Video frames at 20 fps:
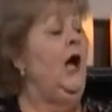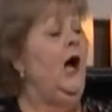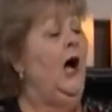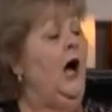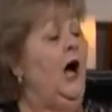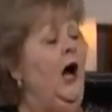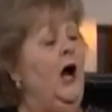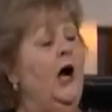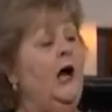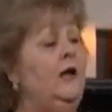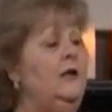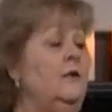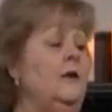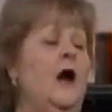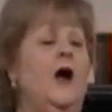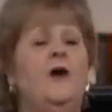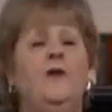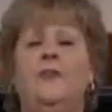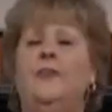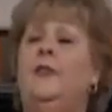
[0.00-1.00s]

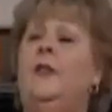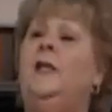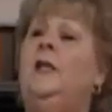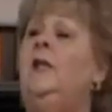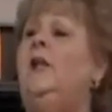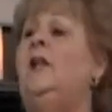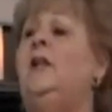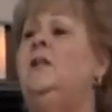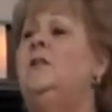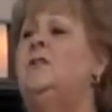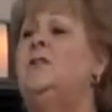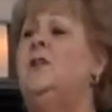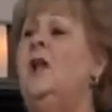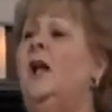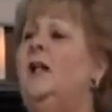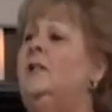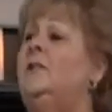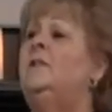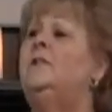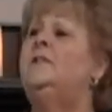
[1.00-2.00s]
our thinking is
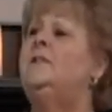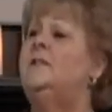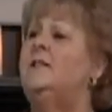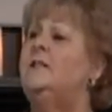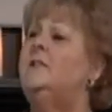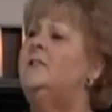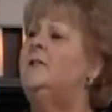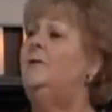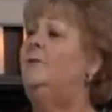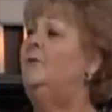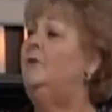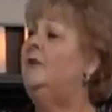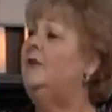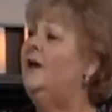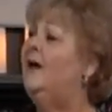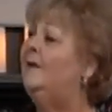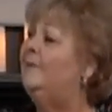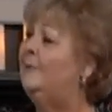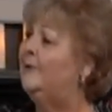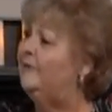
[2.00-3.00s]
not consistent with
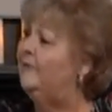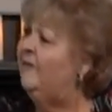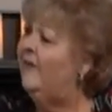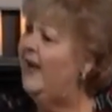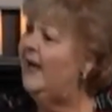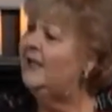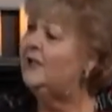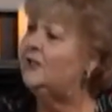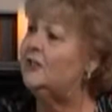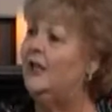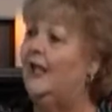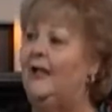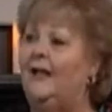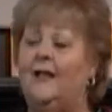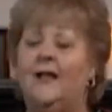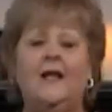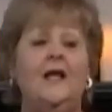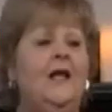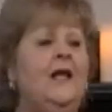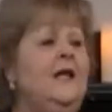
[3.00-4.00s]
our perfection.
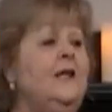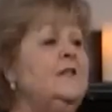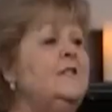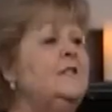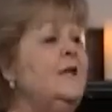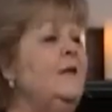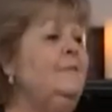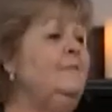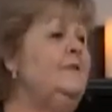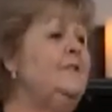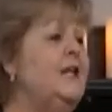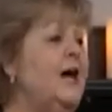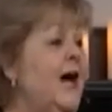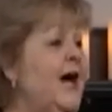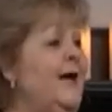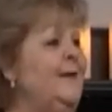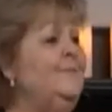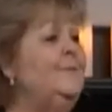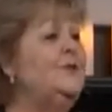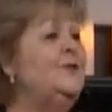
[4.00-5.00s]

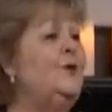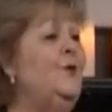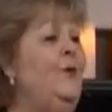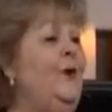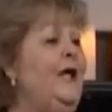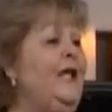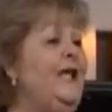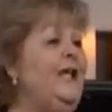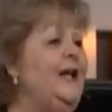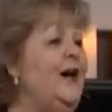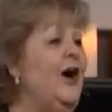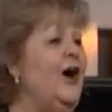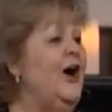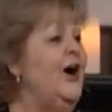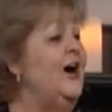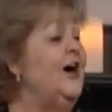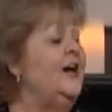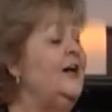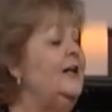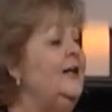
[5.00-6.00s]
Sometimes we
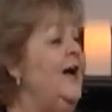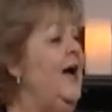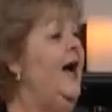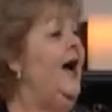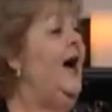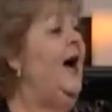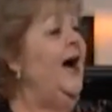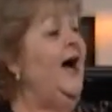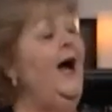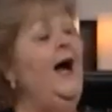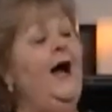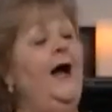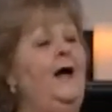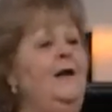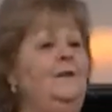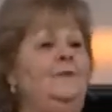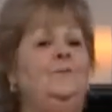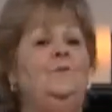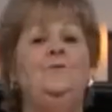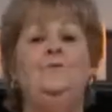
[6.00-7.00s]
are
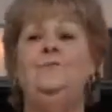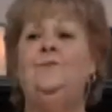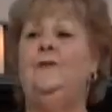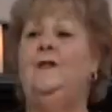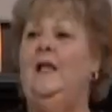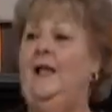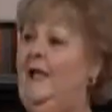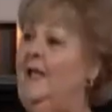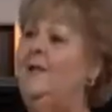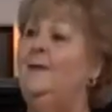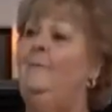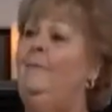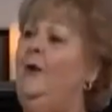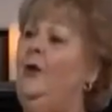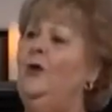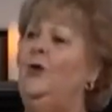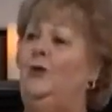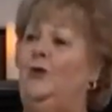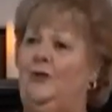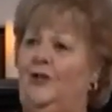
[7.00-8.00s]
in a
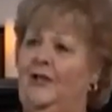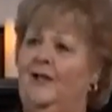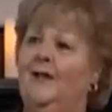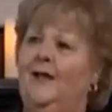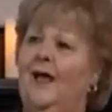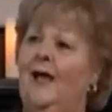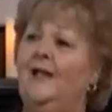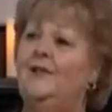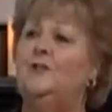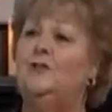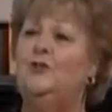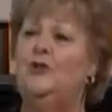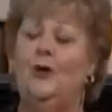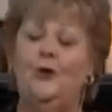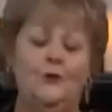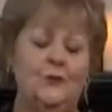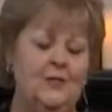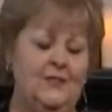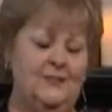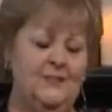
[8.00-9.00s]
mood, as
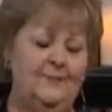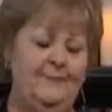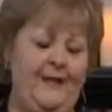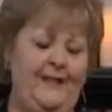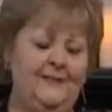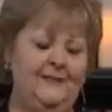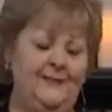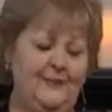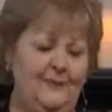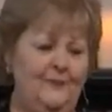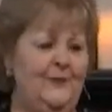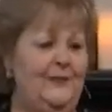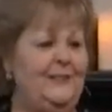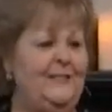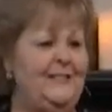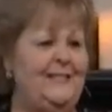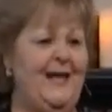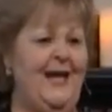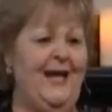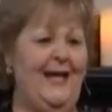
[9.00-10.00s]
Joe Dispenza would
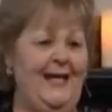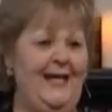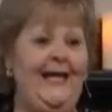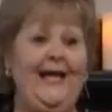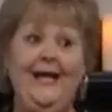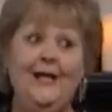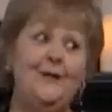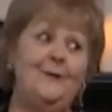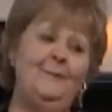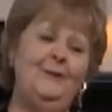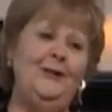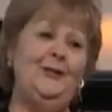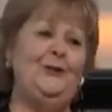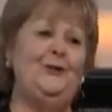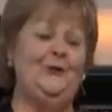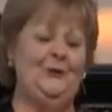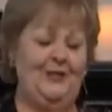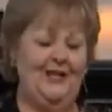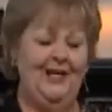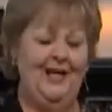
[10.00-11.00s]
say, in a
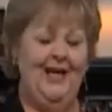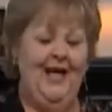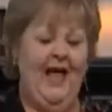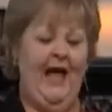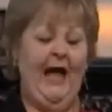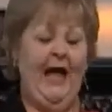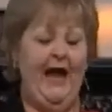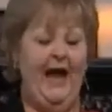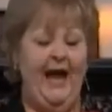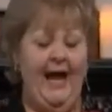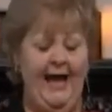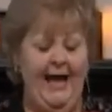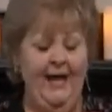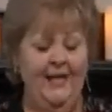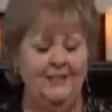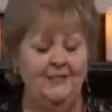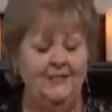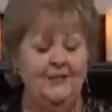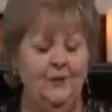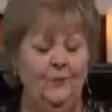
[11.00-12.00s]
mood.
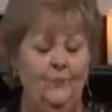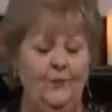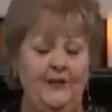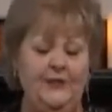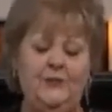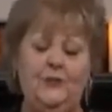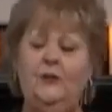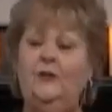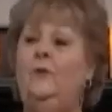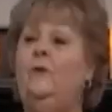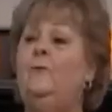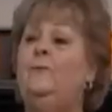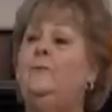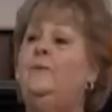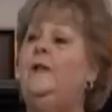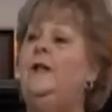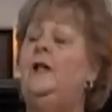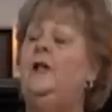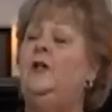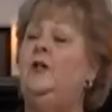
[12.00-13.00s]
And we do
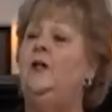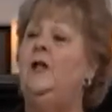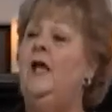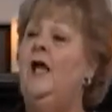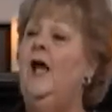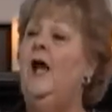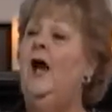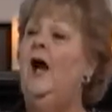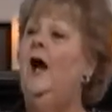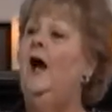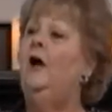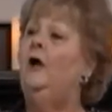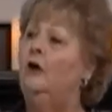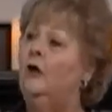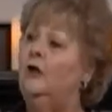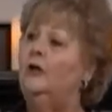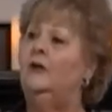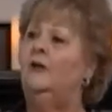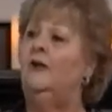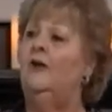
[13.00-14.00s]
feel
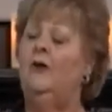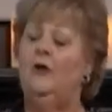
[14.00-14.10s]
hurt or